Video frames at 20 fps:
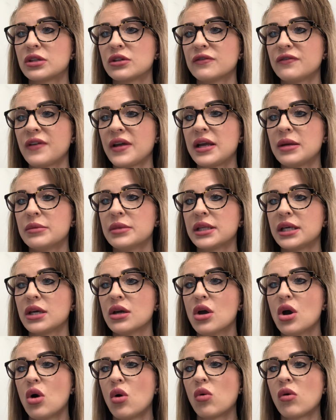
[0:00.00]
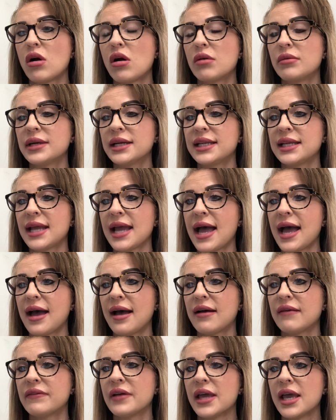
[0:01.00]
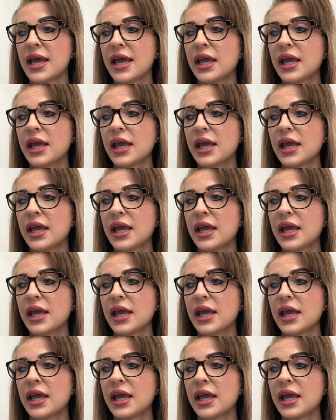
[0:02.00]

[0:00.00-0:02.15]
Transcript: your family or already have,